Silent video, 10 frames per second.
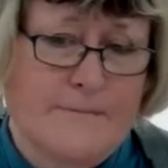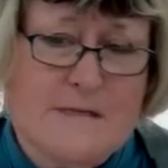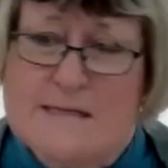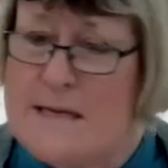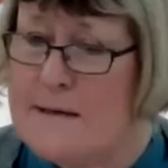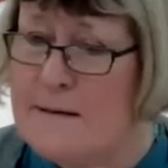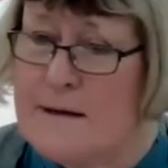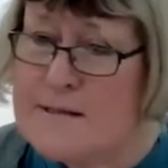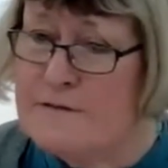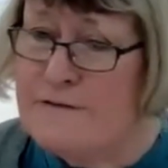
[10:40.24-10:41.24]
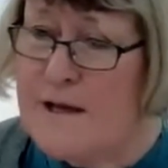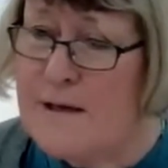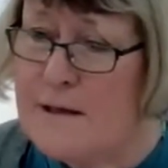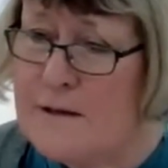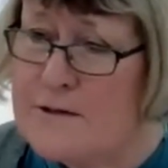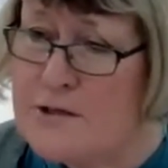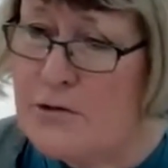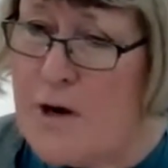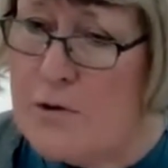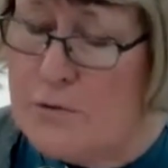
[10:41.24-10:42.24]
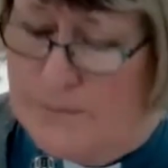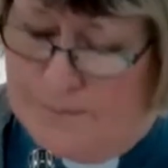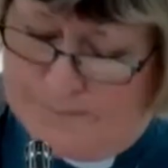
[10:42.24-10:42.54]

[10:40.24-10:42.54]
Sin as the failure to grow.